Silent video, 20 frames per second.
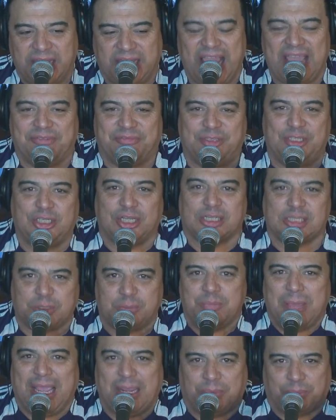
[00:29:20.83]
they've
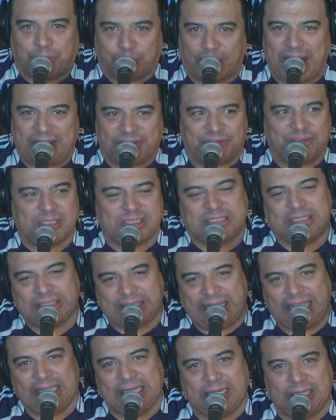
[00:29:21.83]
just made breakfast
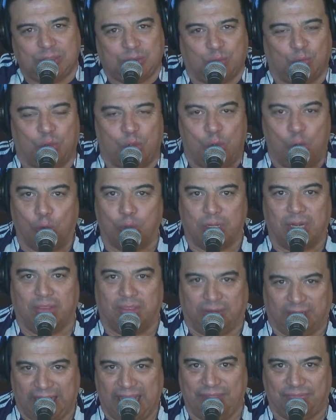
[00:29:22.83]
and taken it to a whole
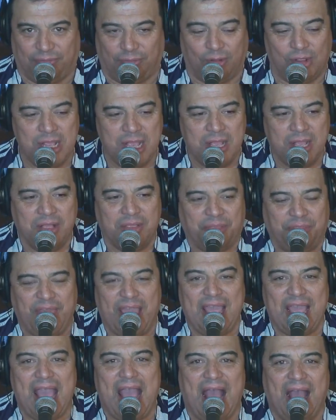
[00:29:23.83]
nother level.
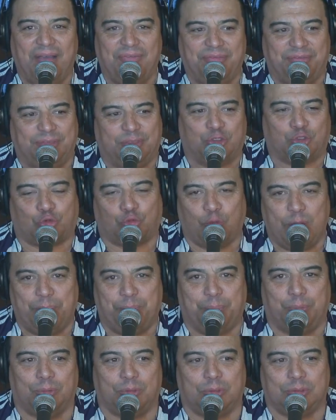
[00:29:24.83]
They have
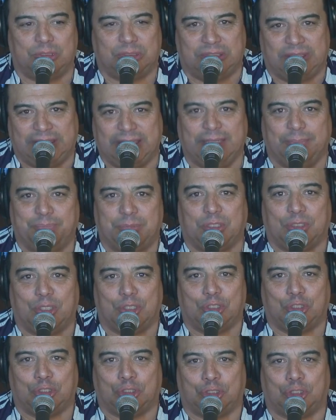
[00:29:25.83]
triple dipped
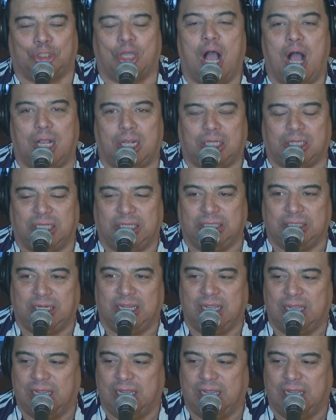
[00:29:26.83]
chocolate